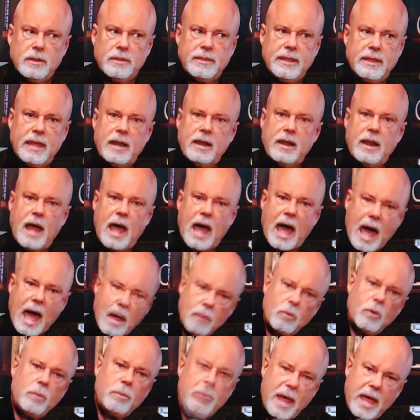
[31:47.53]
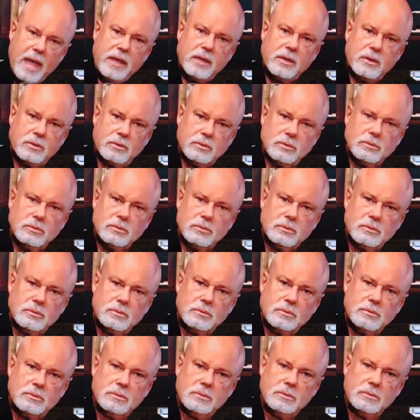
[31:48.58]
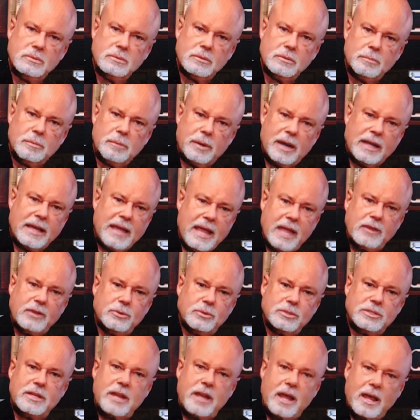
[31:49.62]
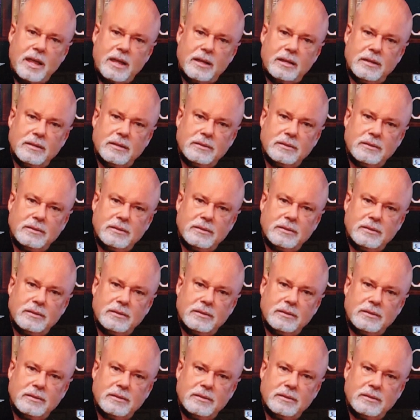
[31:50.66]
then I will pay you. But I can't do it today.